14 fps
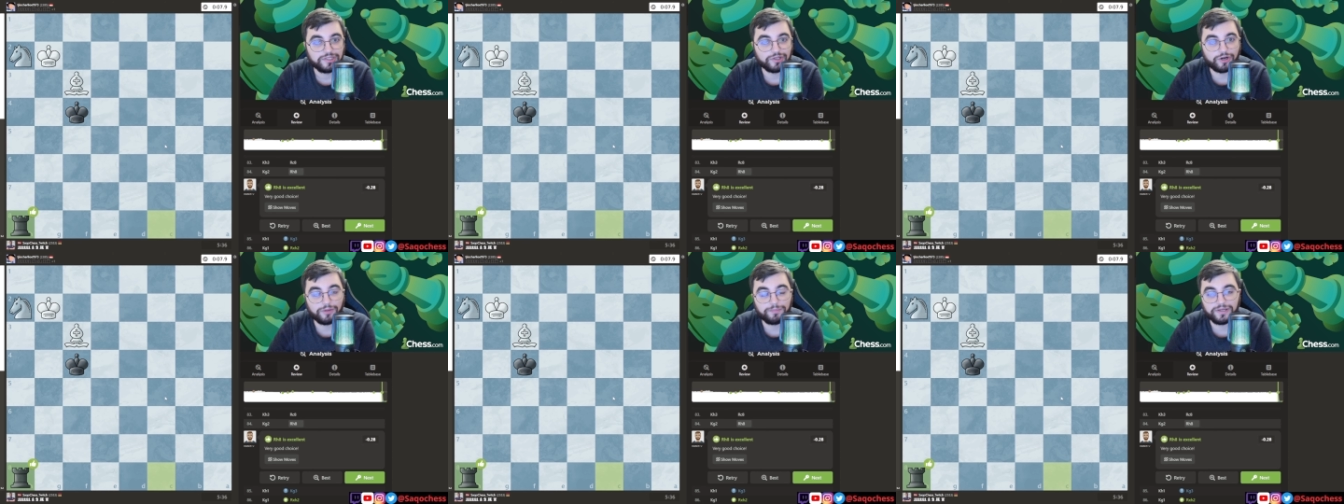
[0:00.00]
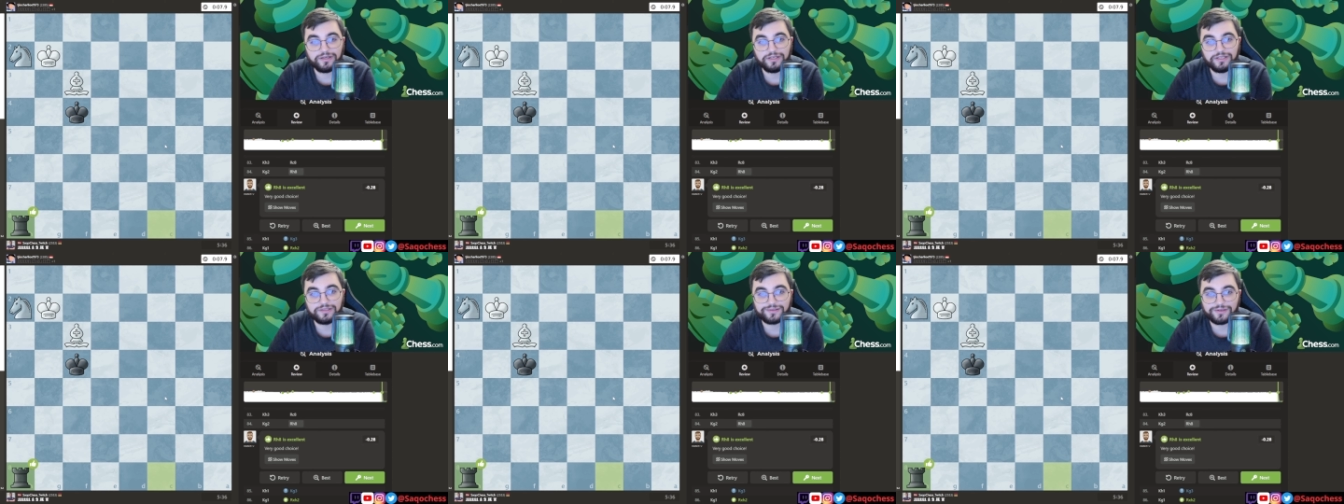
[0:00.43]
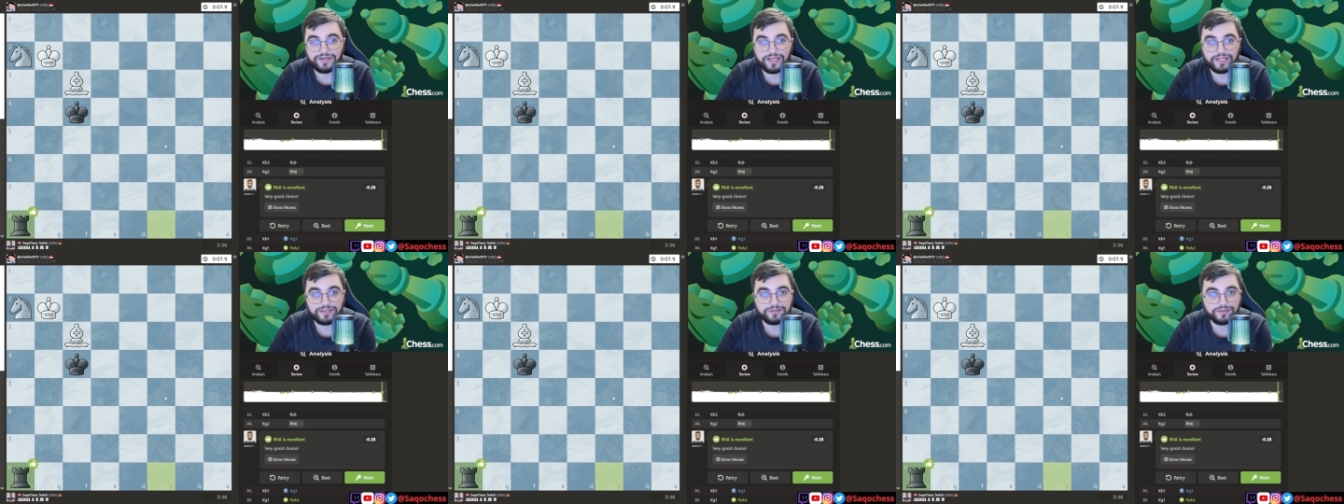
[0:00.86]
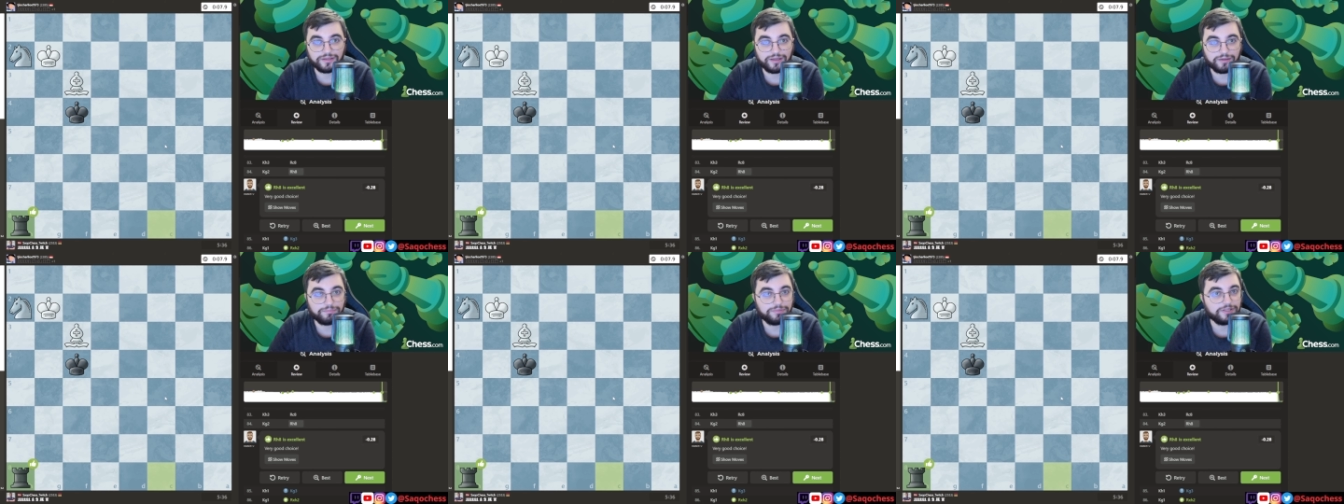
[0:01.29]
Your opponent needs to create
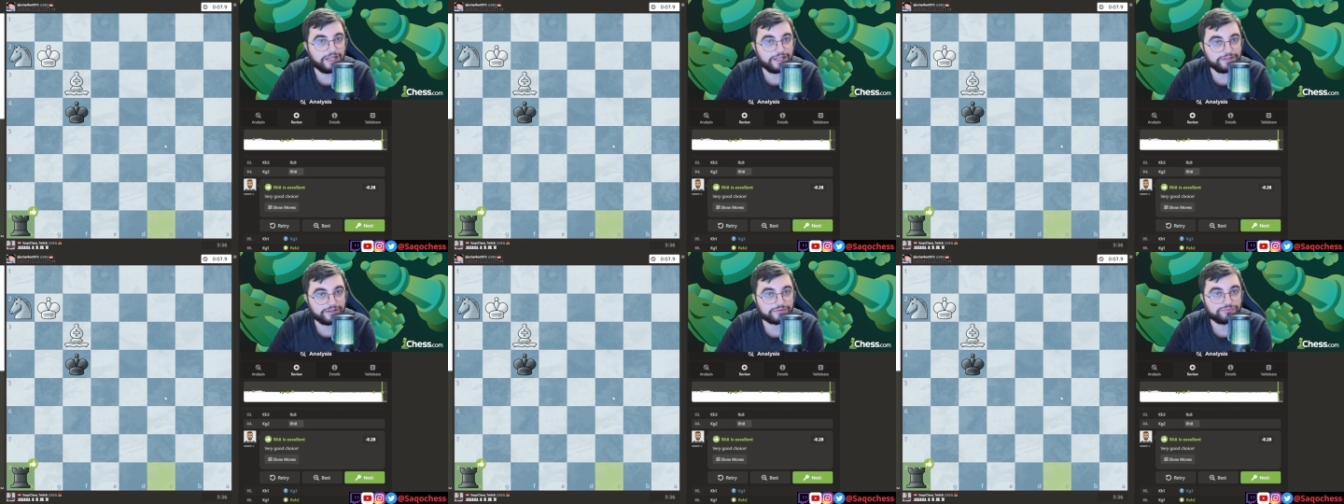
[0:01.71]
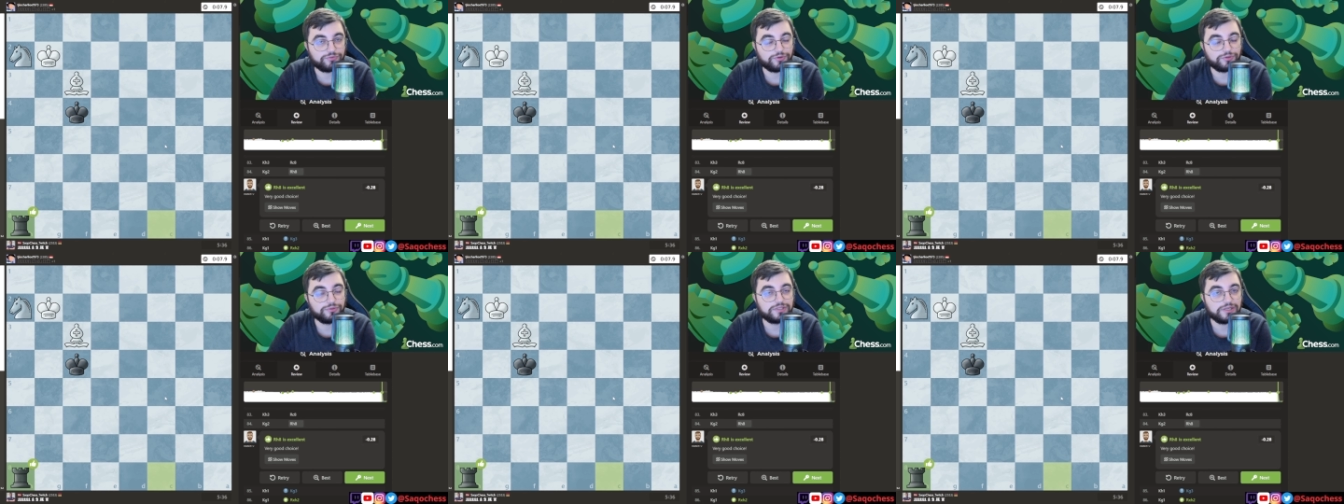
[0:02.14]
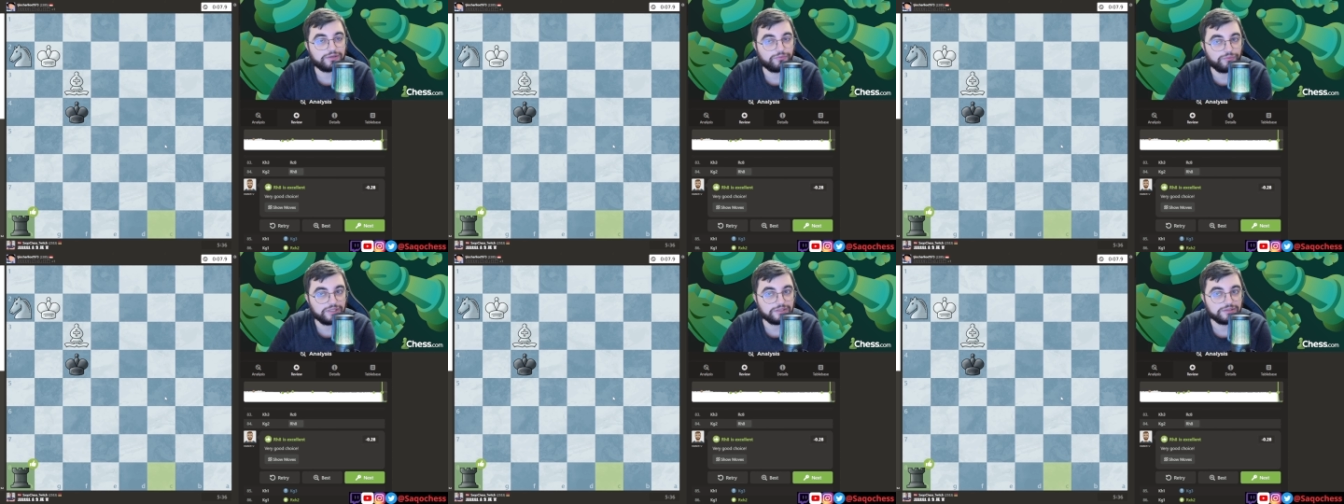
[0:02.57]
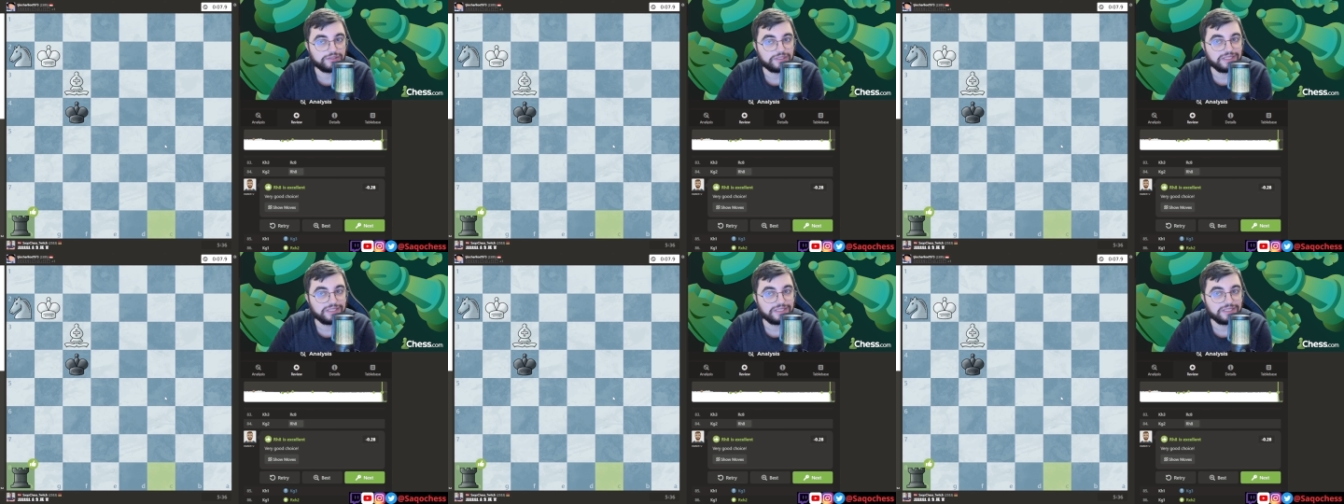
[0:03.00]
a blunder for you can win.